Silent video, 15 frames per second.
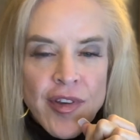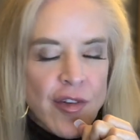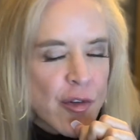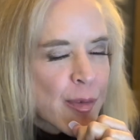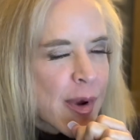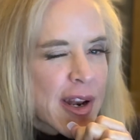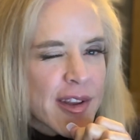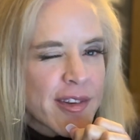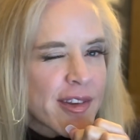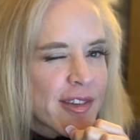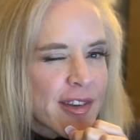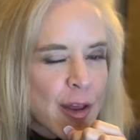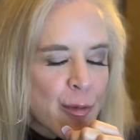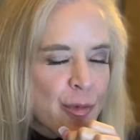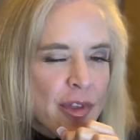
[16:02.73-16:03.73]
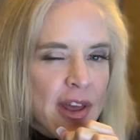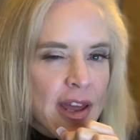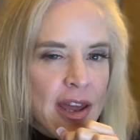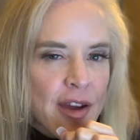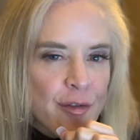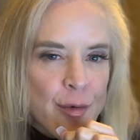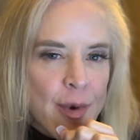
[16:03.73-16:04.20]
Everybody's the same
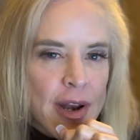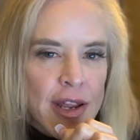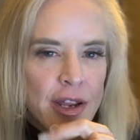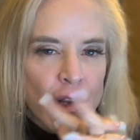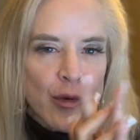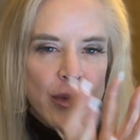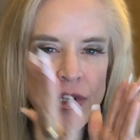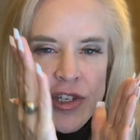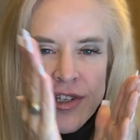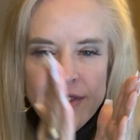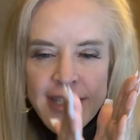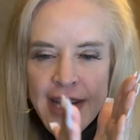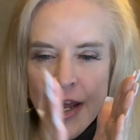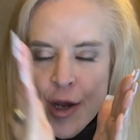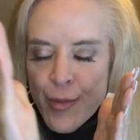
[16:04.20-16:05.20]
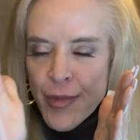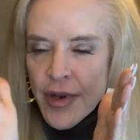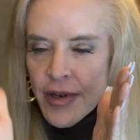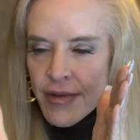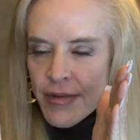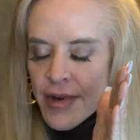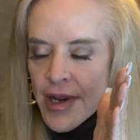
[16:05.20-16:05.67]
thing. Everybody, we just stamp
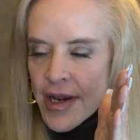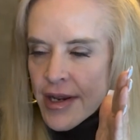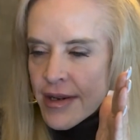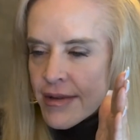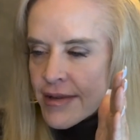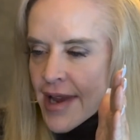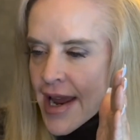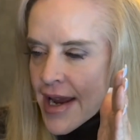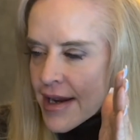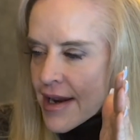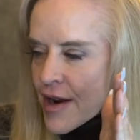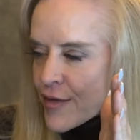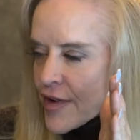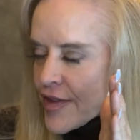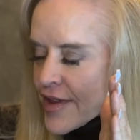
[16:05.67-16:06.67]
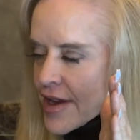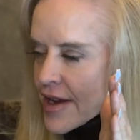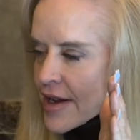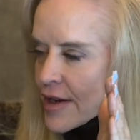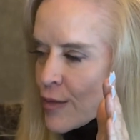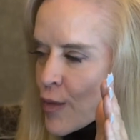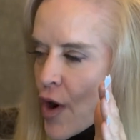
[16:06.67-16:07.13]
and date
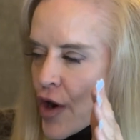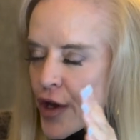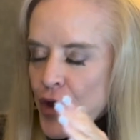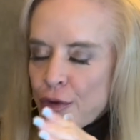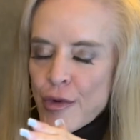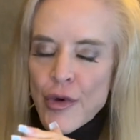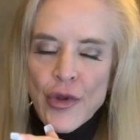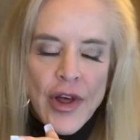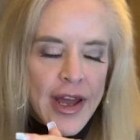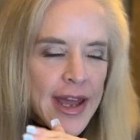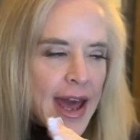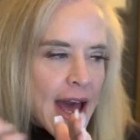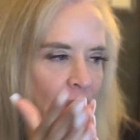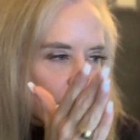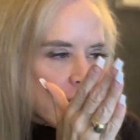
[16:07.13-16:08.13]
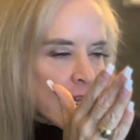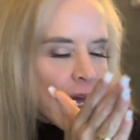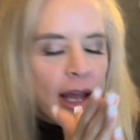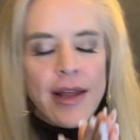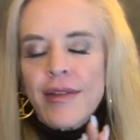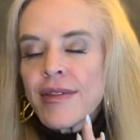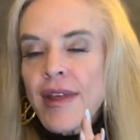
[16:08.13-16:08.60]
everything and walk you through like cattle.
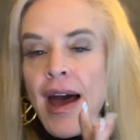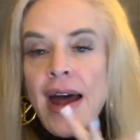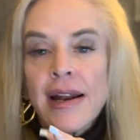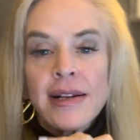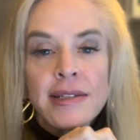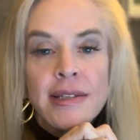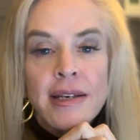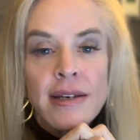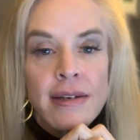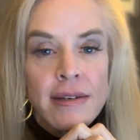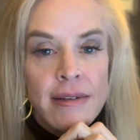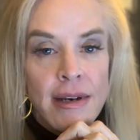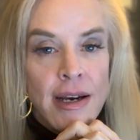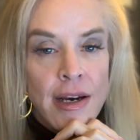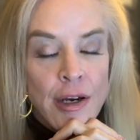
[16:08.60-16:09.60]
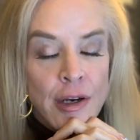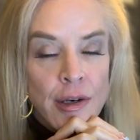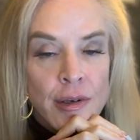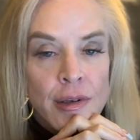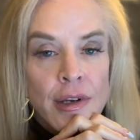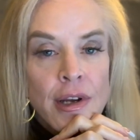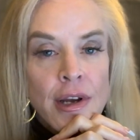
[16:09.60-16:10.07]
That is
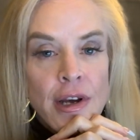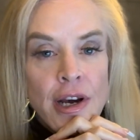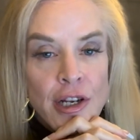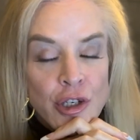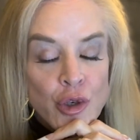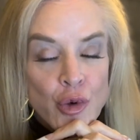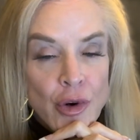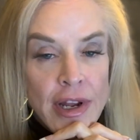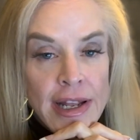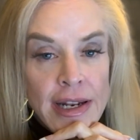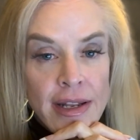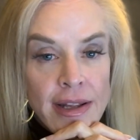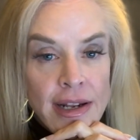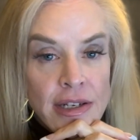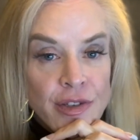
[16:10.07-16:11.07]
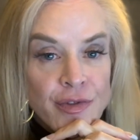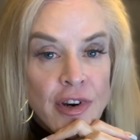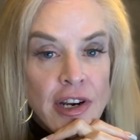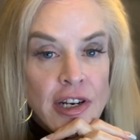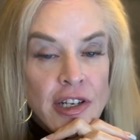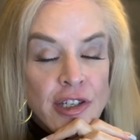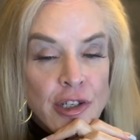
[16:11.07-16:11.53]
a trend that is
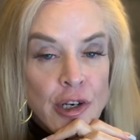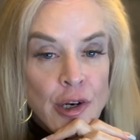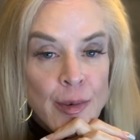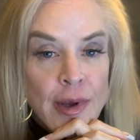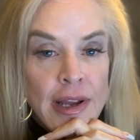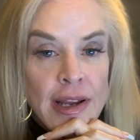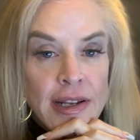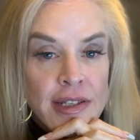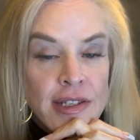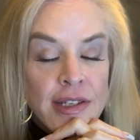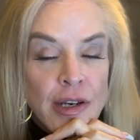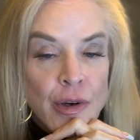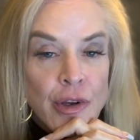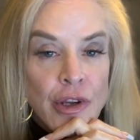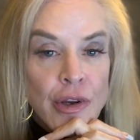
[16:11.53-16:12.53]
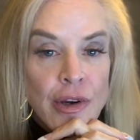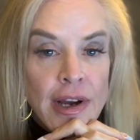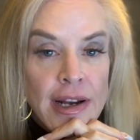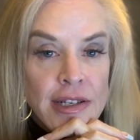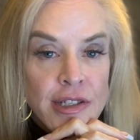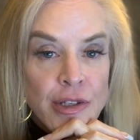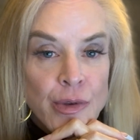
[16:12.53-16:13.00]
very disturbing. And so you
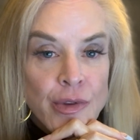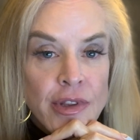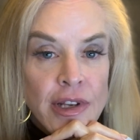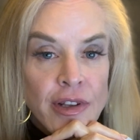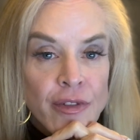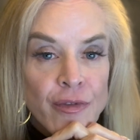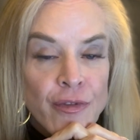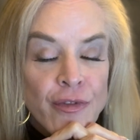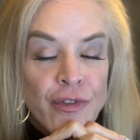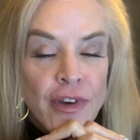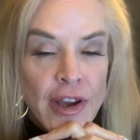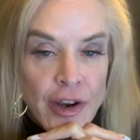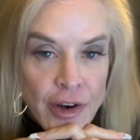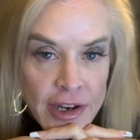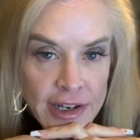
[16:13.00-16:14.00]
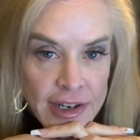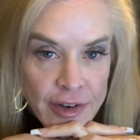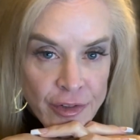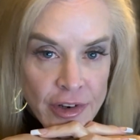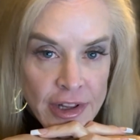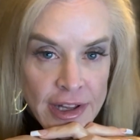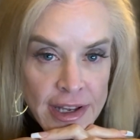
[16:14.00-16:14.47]
guys do things very
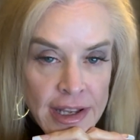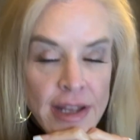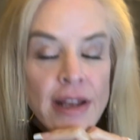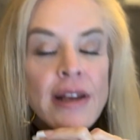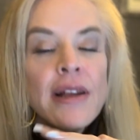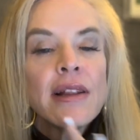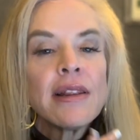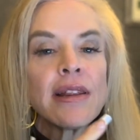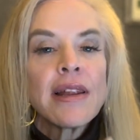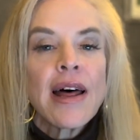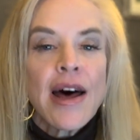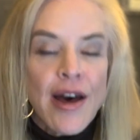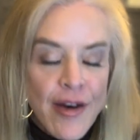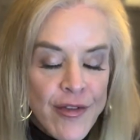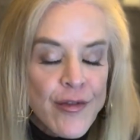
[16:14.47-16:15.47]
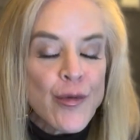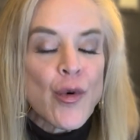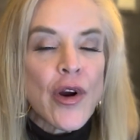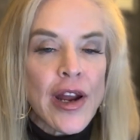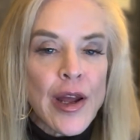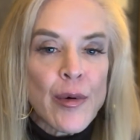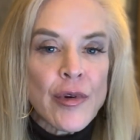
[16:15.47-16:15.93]
differently. Love
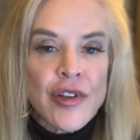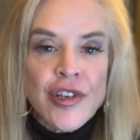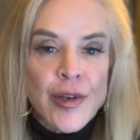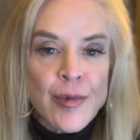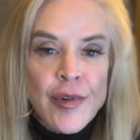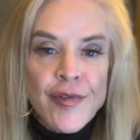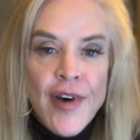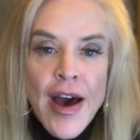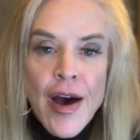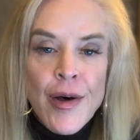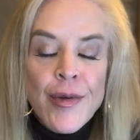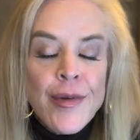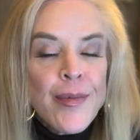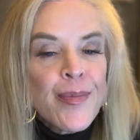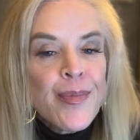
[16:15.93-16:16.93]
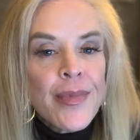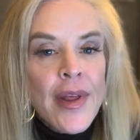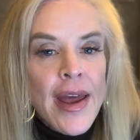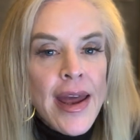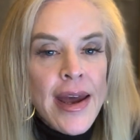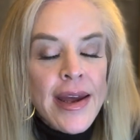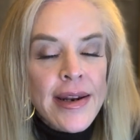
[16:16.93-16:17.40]
working with Jim LaValle
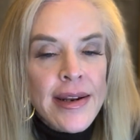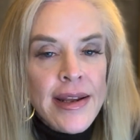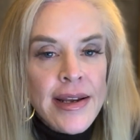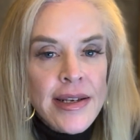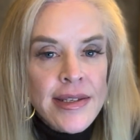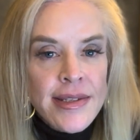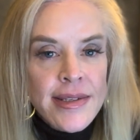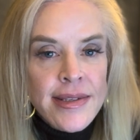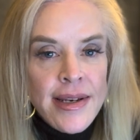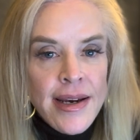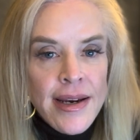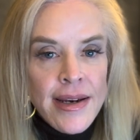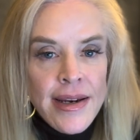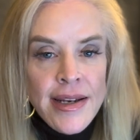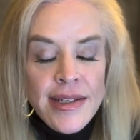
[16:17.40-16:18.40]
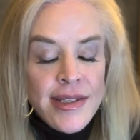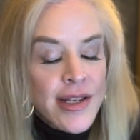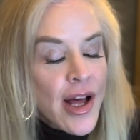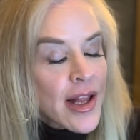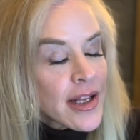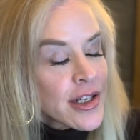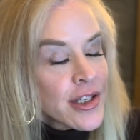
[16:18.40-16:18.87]
and his
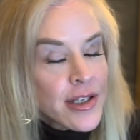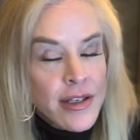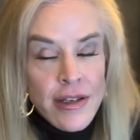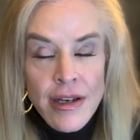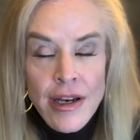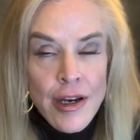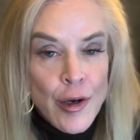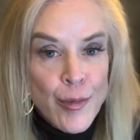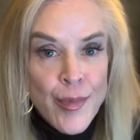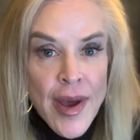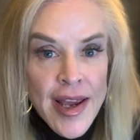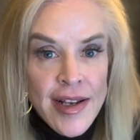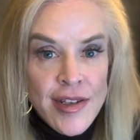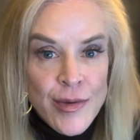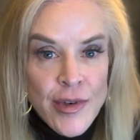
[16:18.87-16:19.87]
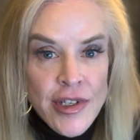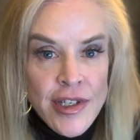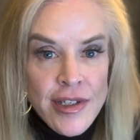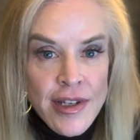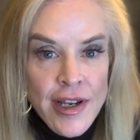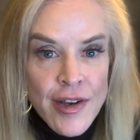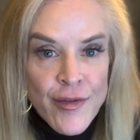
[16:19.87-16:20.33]
knowledge base, which
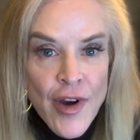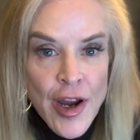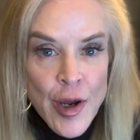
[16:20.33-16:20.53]
is, if I